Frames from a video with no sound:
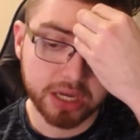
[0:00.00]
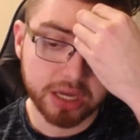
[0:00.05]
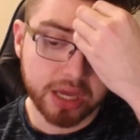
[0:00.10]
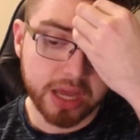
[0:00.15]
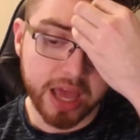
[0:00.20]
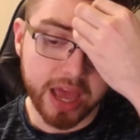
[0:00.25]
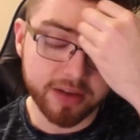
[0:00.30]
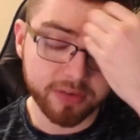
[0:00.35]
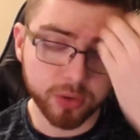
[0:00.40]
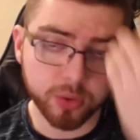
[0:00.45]

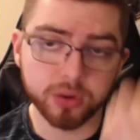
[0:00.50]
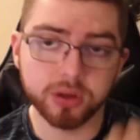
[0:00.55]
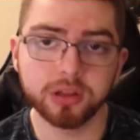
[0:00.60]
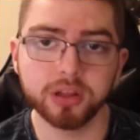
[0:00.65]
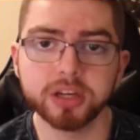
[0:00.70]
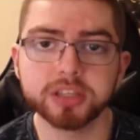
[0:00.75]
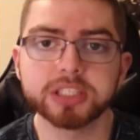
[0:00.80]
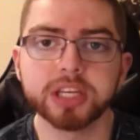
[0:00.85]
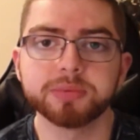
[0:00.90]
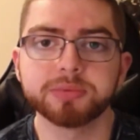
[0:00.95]
everyone
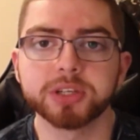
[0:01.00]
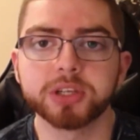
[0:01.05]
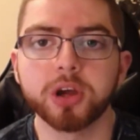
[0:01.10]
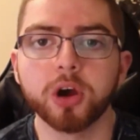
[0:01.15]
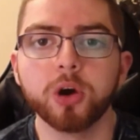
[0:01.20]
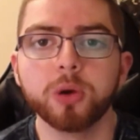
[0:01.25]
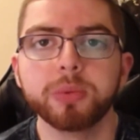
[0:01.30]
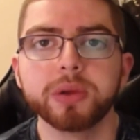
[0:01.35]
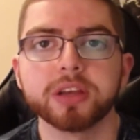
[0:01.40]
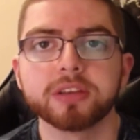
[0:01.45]
looked up to
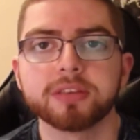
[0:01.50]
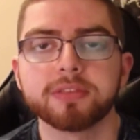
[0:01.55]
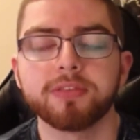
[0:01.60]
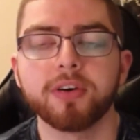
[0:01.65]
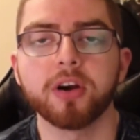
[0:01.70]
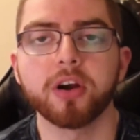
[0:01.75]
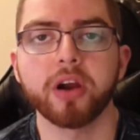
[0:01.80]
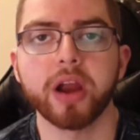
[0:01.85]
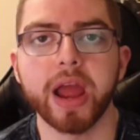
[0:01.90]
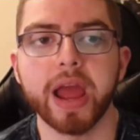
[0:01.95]
Kobe as
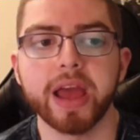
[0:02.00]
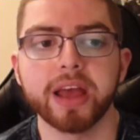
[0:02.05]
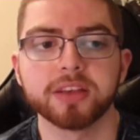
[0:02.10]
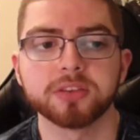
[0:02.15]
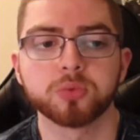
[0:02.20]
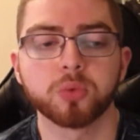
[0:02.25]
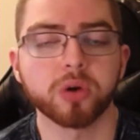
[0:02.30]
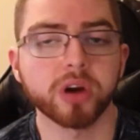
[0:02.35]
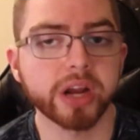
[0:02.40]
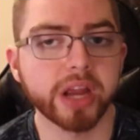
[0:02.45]
far
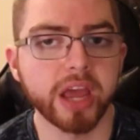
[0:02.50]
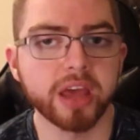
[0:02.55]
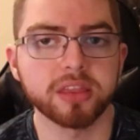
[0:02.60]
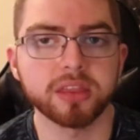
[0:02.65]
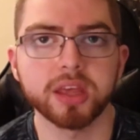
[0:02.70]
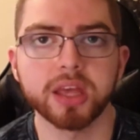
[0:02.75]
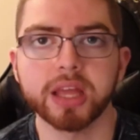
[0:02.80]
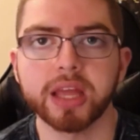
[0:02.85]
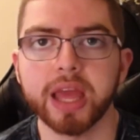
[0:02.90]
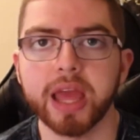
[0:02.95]
as work
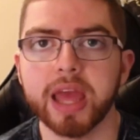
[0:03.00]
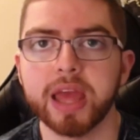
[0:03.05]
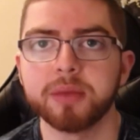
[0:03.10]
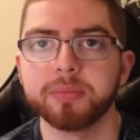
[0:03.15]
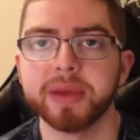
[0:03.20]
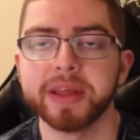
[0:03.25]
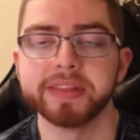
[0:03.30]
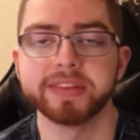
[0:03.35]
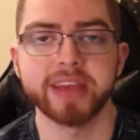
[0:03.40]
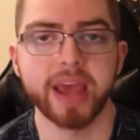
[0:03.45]
ethic and
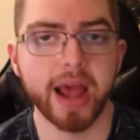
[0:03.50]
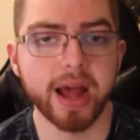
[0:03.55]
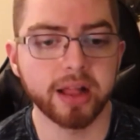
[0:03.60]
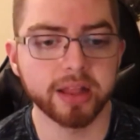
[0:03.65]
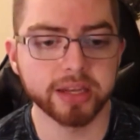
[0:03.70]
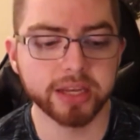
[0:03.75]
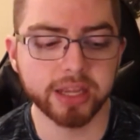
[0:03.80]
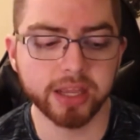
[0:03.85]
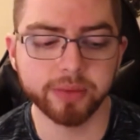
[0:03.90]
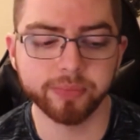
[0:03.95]

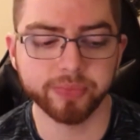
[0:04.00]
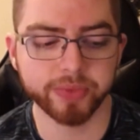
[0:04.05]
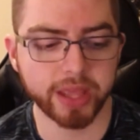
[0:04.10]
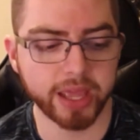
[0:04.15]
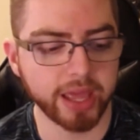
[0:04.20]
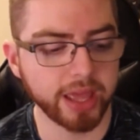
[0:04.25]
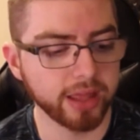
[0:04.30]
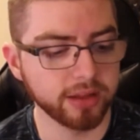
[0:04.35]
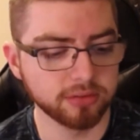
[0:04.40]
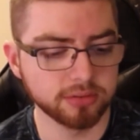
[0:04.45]
mentality,
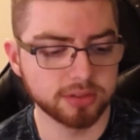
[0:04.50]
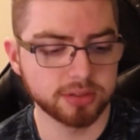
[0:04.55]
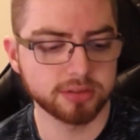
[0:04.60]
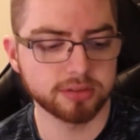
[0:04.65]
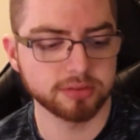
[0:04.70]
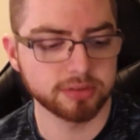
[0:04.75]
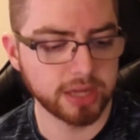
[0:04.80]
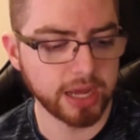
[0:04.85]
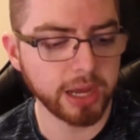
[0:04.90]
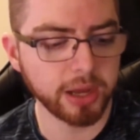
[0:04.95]
and
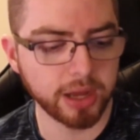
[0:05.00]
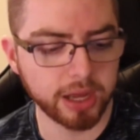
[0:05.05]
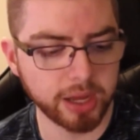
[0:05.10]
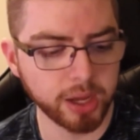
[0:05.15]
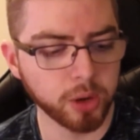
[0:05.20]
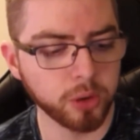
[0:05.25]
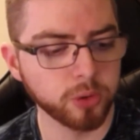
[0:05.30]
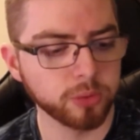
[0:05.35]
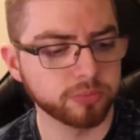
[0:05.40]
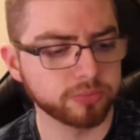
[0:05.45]
I
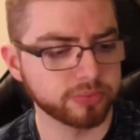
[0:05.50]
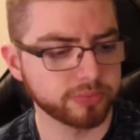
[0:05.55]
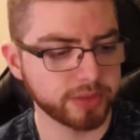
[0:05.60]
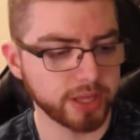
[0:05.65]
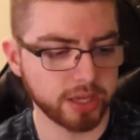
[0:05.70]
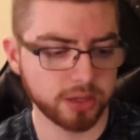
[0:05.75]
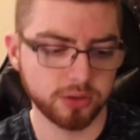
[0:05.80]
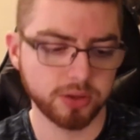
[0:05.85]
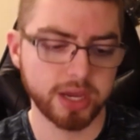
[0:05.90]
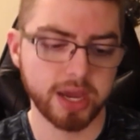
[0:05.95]
hope
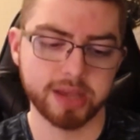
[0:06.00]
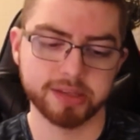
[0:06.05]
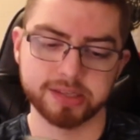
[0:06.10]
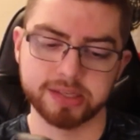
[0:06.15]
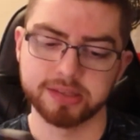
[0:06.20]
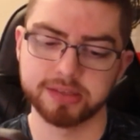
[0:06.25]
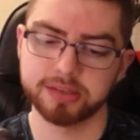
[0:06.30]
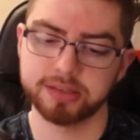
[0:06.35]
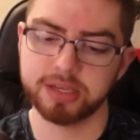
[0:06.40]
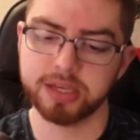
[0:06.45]
that you guys
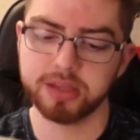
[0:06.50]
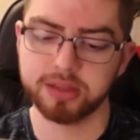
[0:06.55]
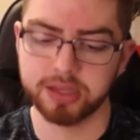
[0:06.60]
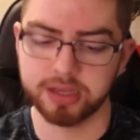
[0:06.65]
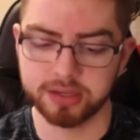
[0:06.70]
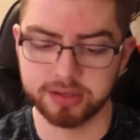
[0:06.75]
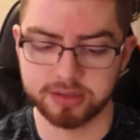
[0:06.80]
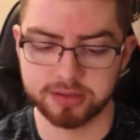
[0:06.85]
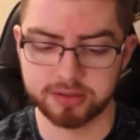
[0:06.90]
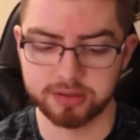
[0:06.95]
can see
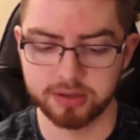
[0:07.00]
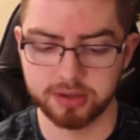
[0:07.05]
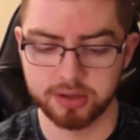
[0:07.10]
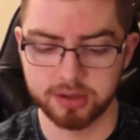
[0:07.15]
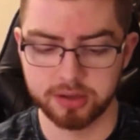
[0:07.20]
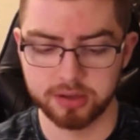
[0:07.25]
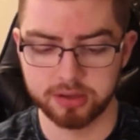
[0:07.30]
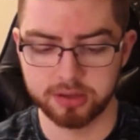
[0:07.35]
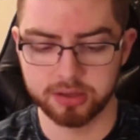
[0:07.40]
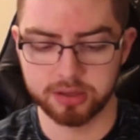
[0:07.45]
this.
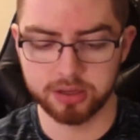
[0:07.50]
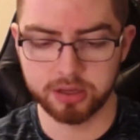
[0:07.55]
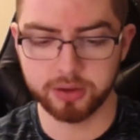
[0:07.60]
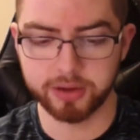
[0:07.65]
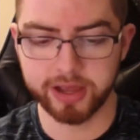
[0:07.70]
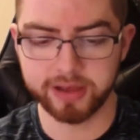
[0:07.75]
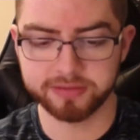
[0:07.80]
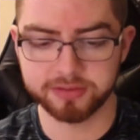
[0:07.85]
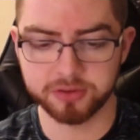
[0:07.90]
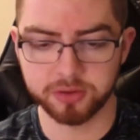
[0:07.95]
I
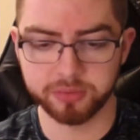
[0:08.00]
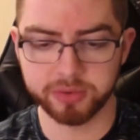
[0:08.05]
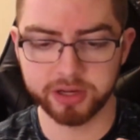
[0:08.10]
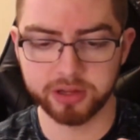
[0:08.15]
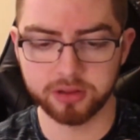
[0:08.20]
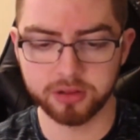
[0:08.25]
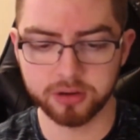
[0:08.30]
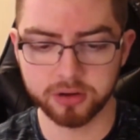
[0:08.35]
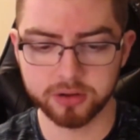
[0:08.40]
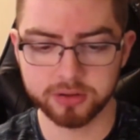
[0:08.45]
have so many
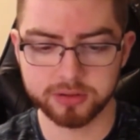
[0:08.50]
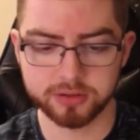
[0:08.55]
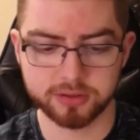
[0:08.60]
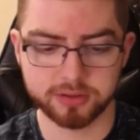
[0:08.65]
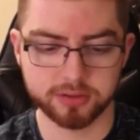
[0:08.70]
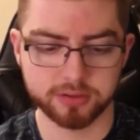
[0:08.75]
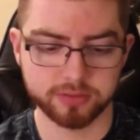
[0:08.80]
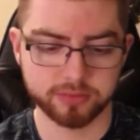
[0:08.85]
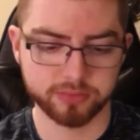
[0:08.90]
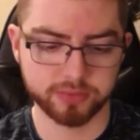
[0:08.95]

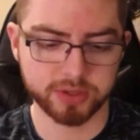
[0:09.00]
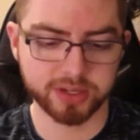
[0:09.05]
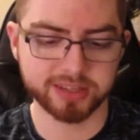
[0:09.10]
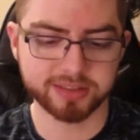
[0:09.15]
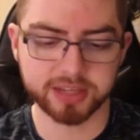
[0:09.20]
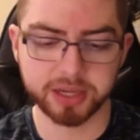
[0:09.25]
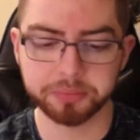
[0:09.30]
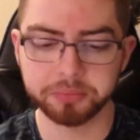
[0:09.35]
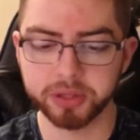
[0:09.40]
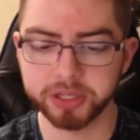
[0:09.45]
alerts. That's
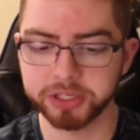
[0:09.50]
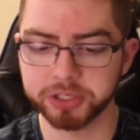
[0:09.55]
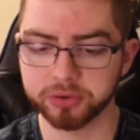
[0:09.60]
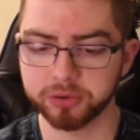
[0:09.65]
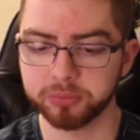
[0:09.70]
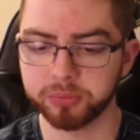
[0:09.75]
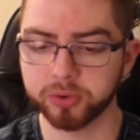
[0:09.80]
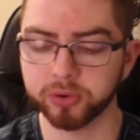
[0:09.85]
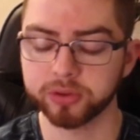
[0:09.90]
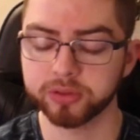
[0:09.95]
like Bleacher
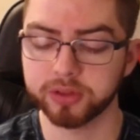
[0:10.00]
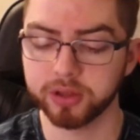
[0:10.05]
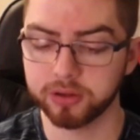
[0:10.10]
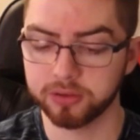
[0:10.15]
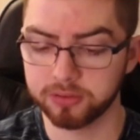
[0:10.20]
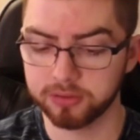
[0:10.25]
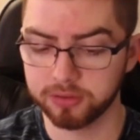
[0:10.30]
Report though.